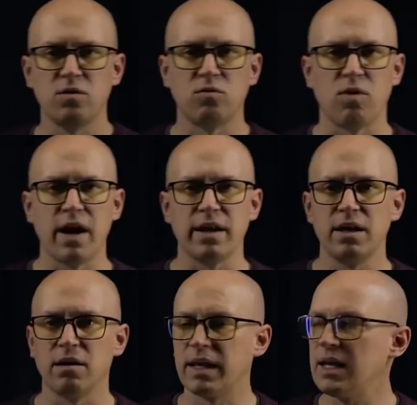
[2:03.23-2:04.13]
right
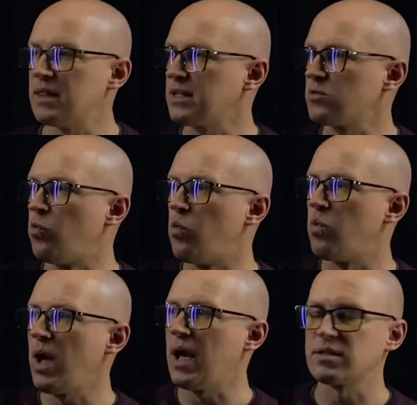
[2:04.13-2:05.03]
here. Again, that's
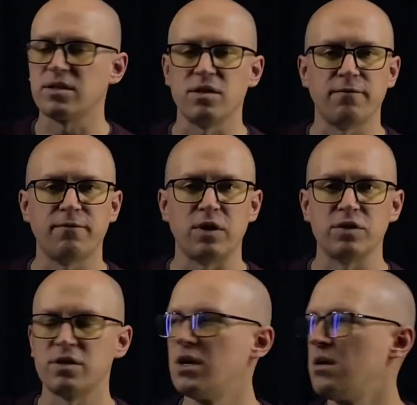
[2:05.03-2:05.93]
x to the
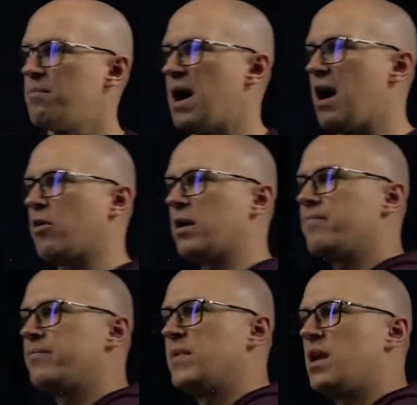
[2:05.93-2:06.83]
first power.
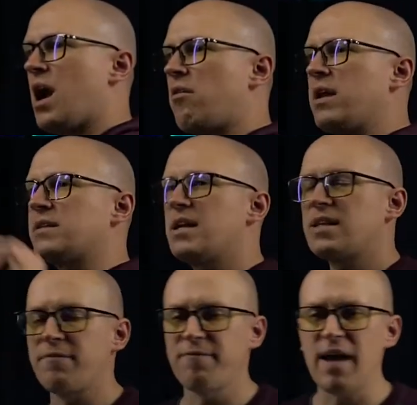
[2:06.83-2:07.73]
All right, as
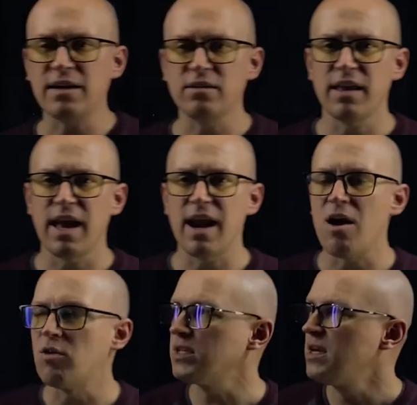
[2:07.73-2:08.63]
I factor that
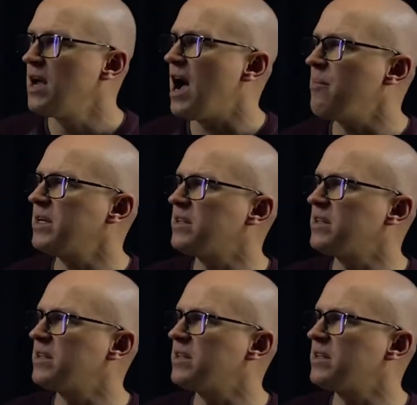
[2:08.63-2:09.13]
out, I'm going to